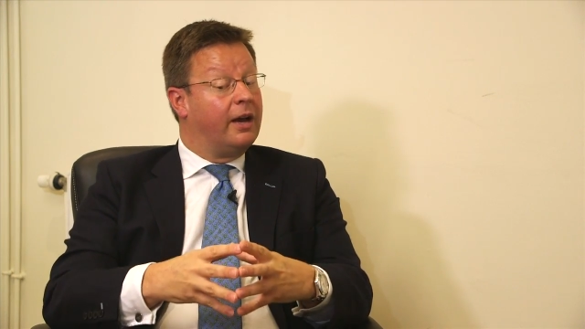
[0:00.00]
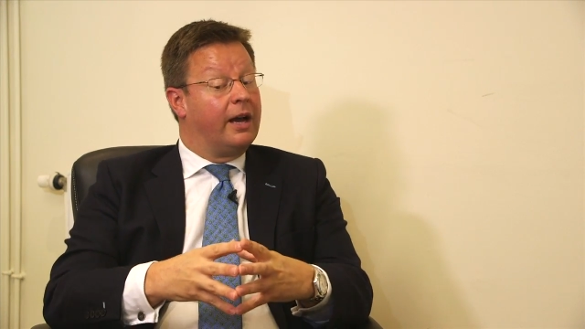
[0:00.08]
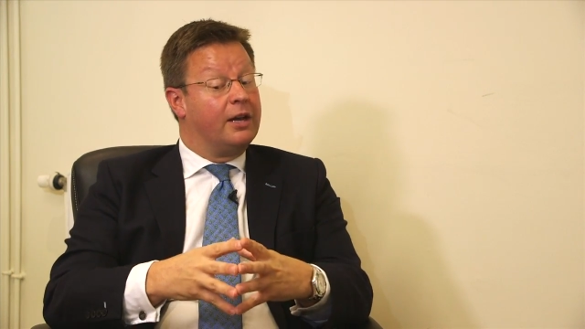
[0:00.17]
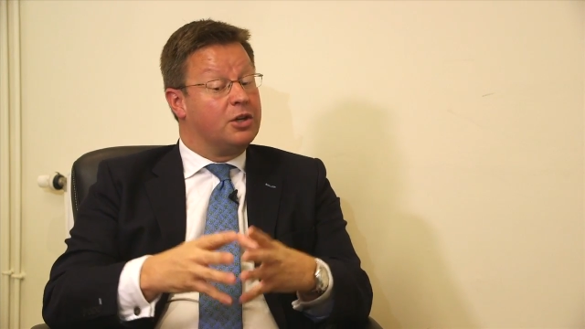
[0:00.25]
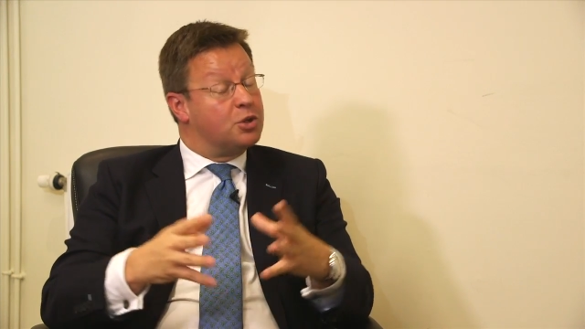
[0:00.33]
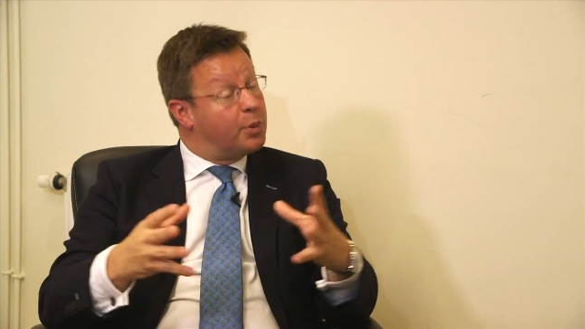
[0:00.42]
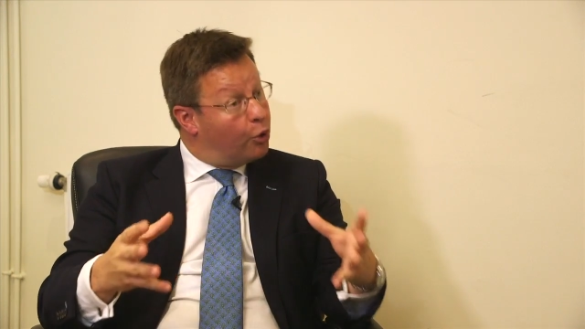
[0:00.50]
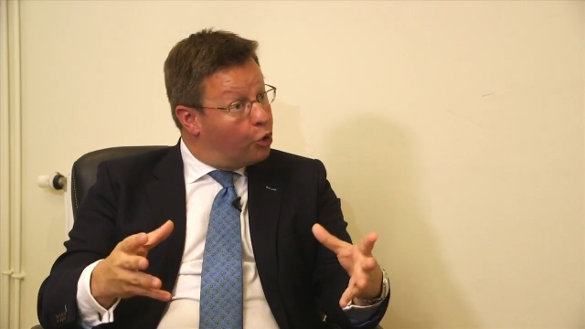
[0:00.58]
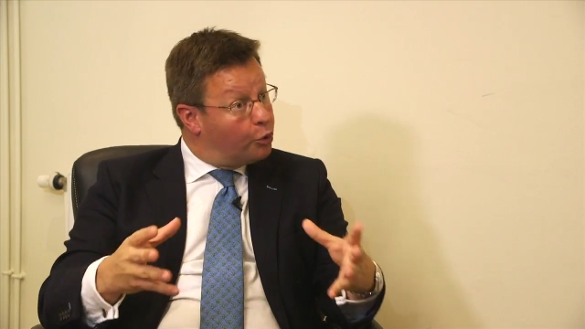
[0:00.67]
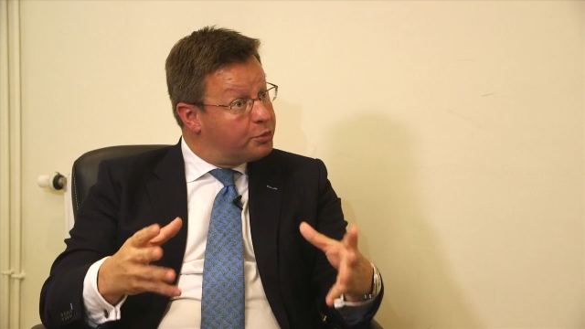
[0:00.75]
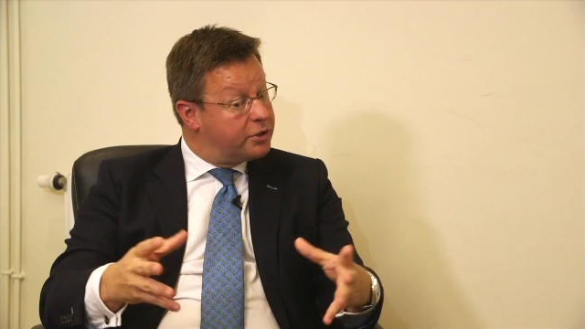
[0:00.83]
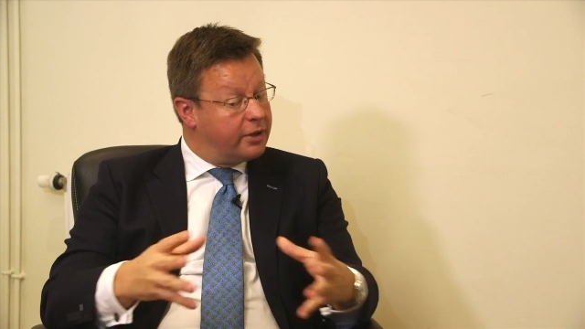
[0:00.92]
as we
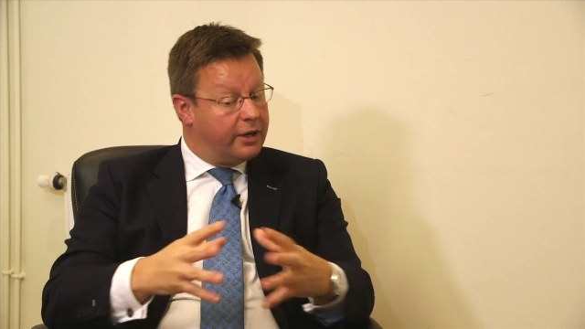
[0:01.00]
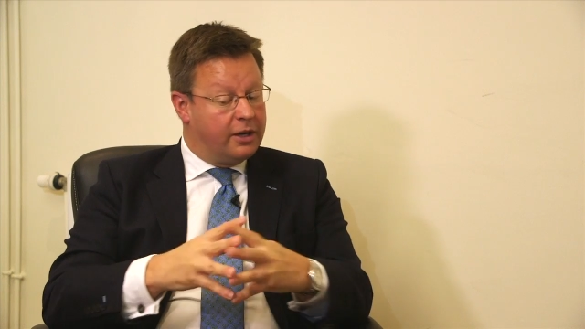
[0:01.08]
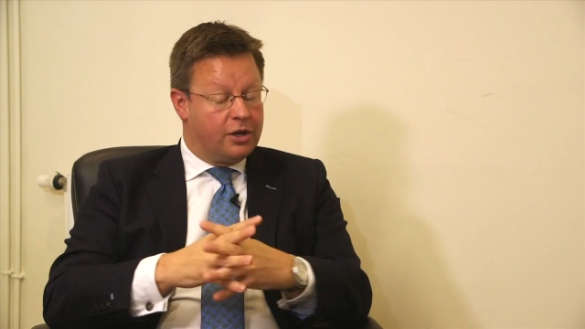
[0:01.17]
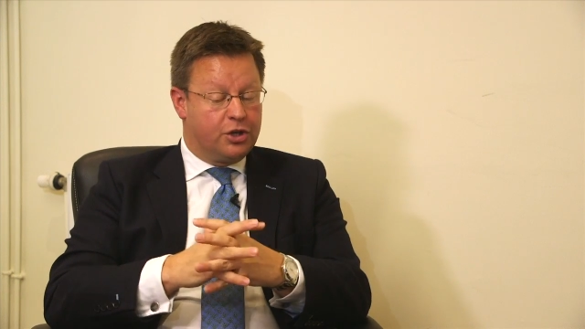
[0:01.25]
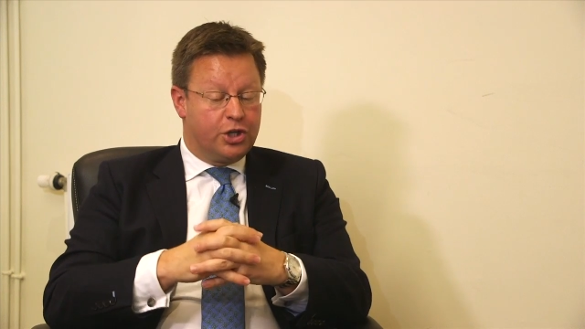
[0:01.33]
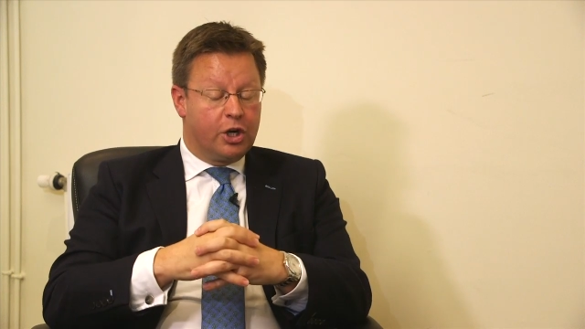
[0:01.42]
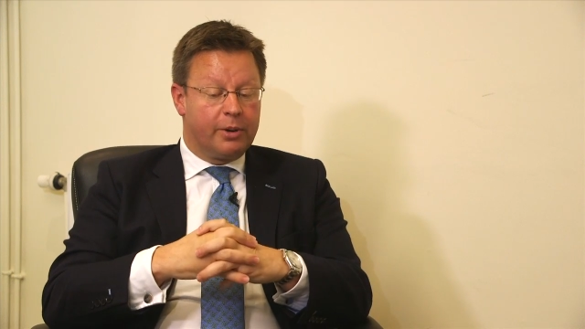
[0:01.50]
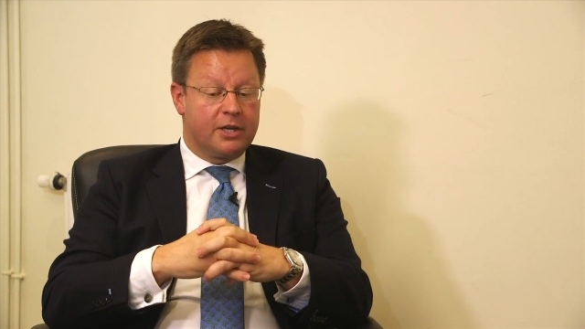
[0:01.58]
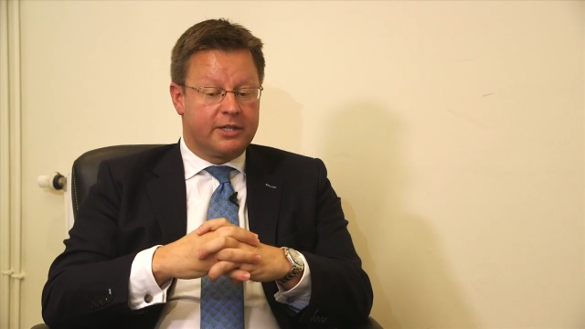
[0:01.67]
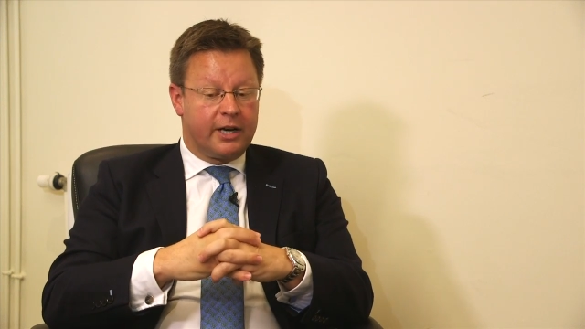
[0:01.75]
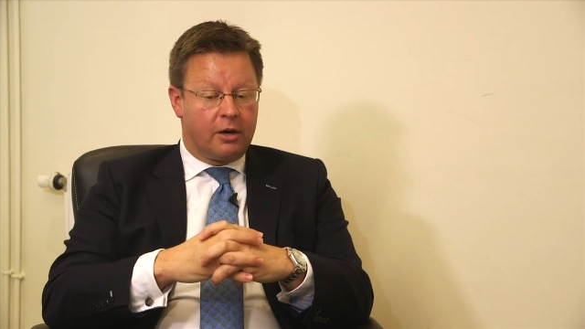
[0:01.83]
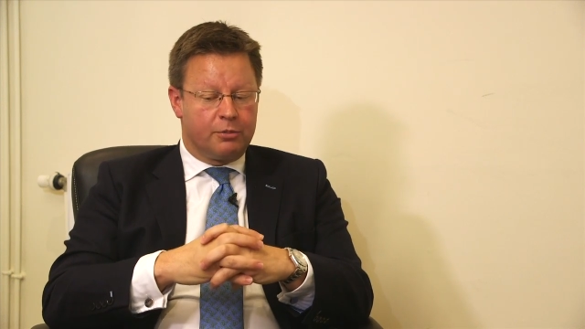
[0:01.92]
hoped in share
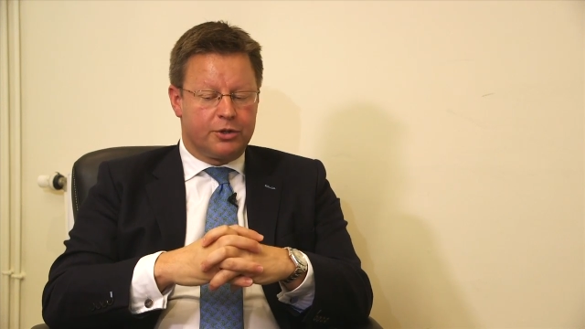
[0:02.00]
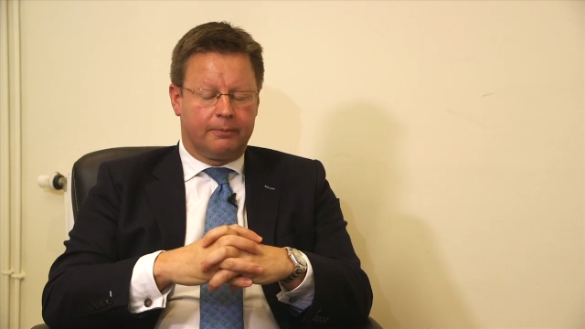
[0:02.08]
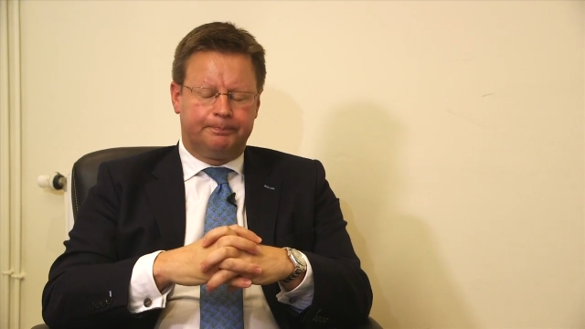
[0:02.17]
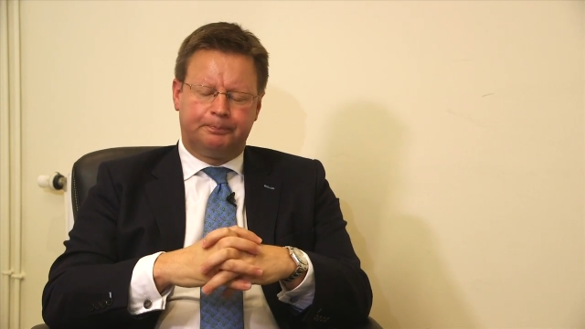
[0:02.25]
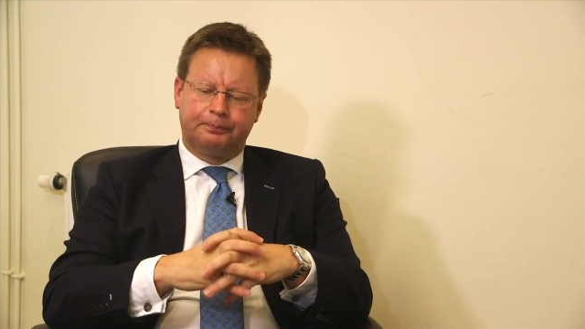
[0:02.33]
price terms.